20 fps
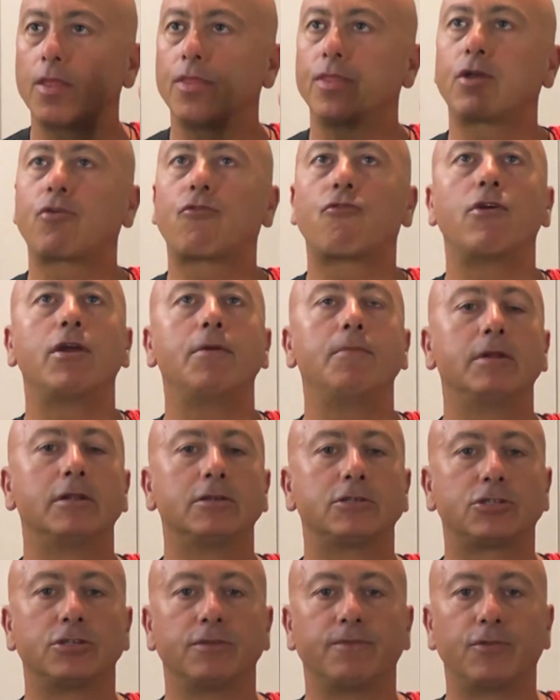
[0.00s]
the
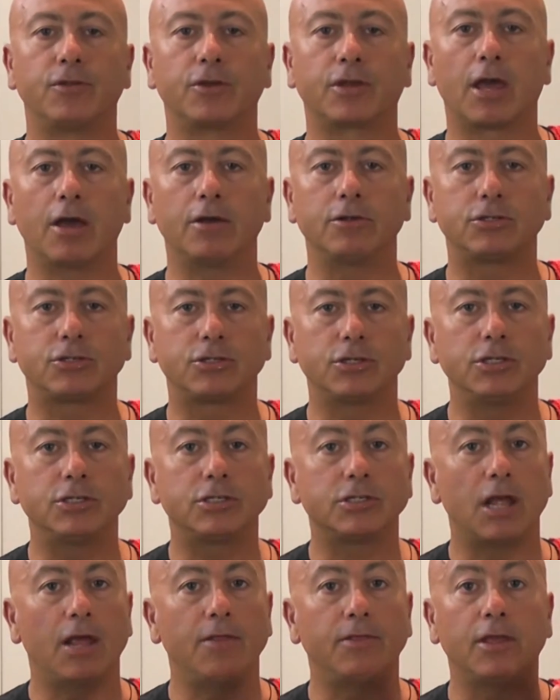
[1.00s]
creaminess of the goat's
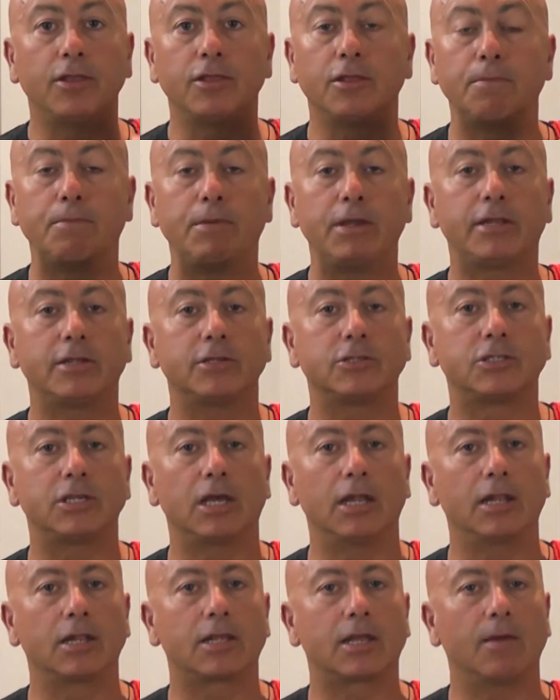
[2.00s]
cheese and then the bitter
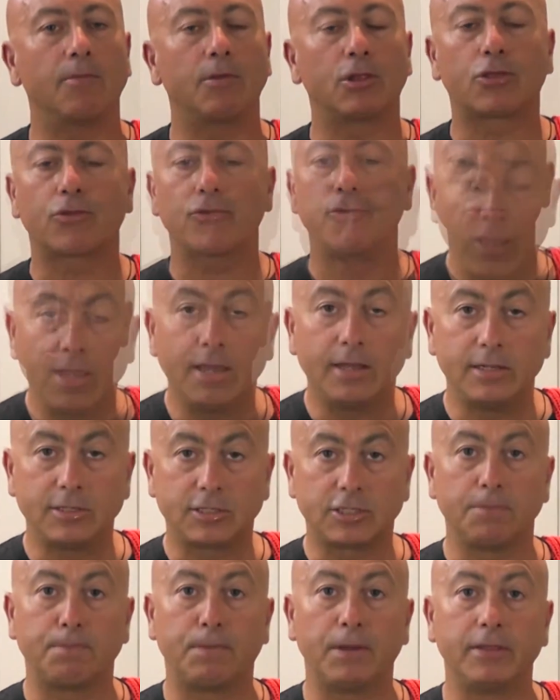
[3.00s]
salad coming through. It
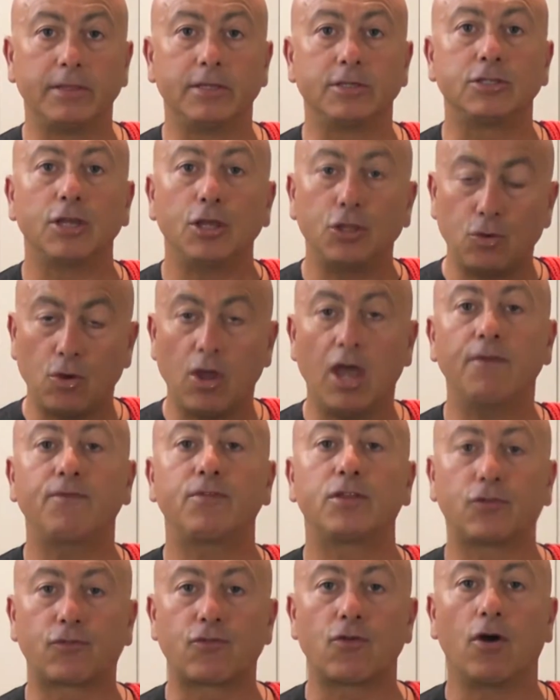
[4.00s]
is stupendous. You
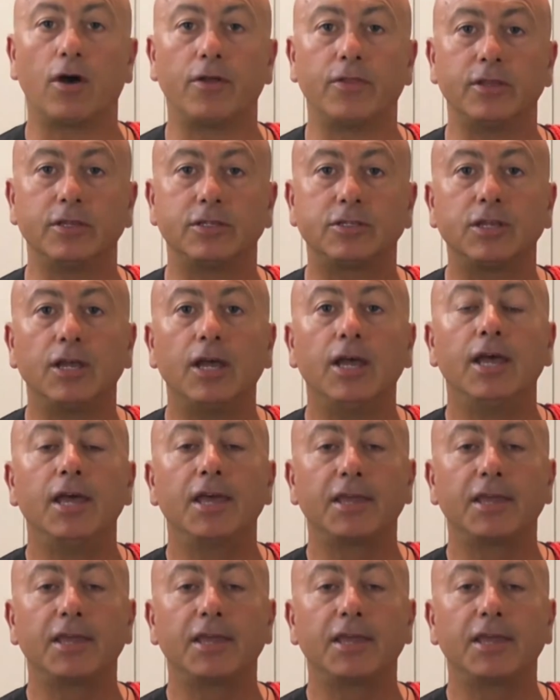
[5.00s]
have to try this.